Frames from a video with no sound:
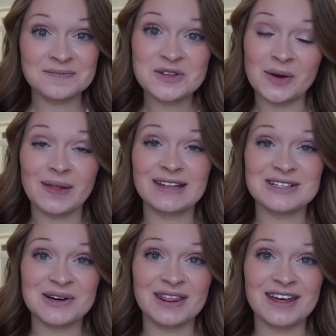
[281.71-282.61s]
So that's
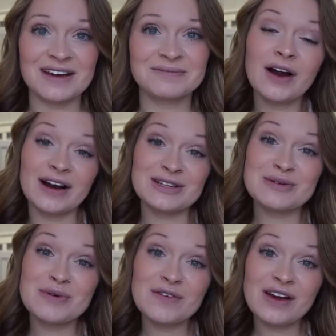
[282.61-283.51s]
a good thing. All right, so
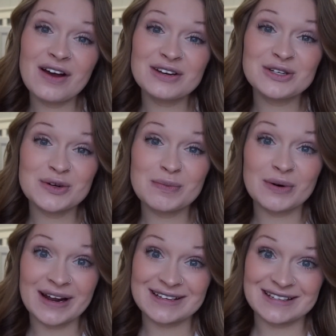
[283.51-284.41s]
moving on to
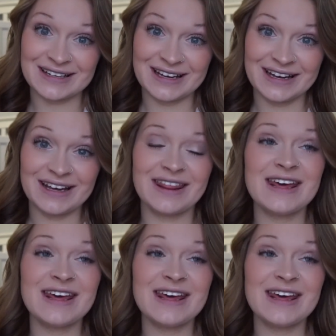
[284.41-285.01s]
Brixlee.